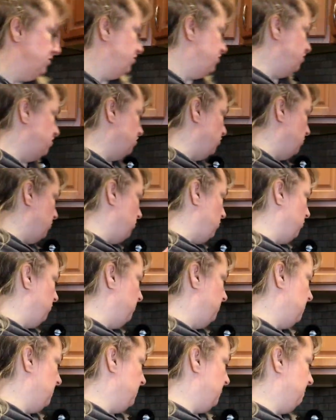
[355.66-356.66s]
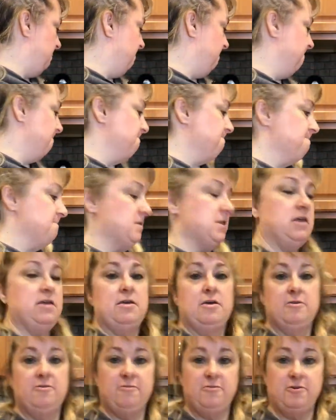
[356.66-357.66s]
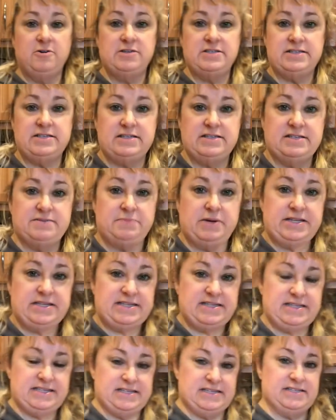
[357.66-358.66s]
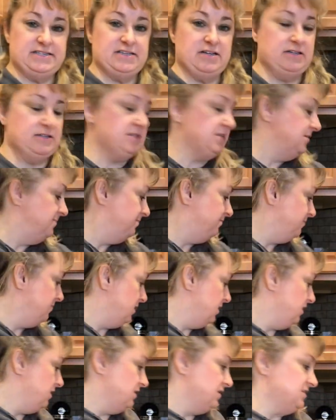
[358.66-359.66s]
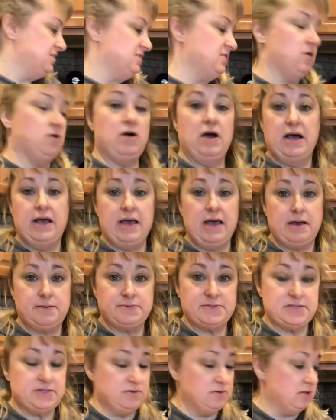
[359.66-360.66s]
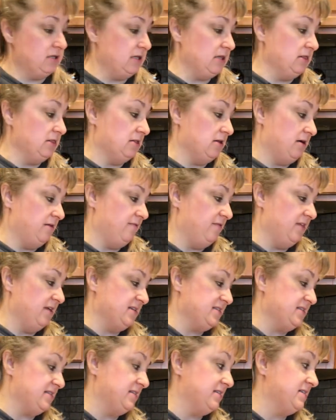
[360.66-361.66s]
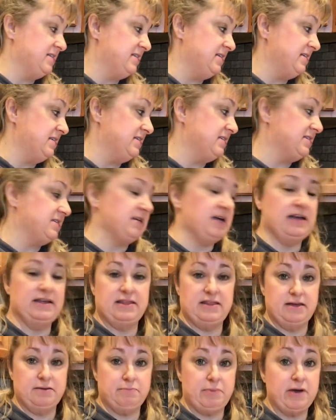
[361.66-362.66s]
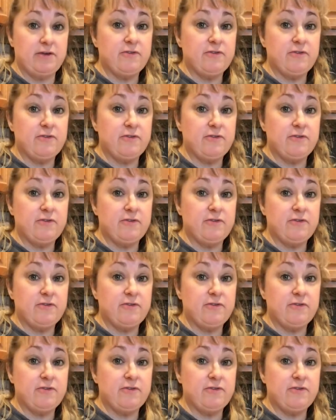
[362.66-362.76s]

to show you. First is my seasoned salt. So I absolutely love this. This is, I think, by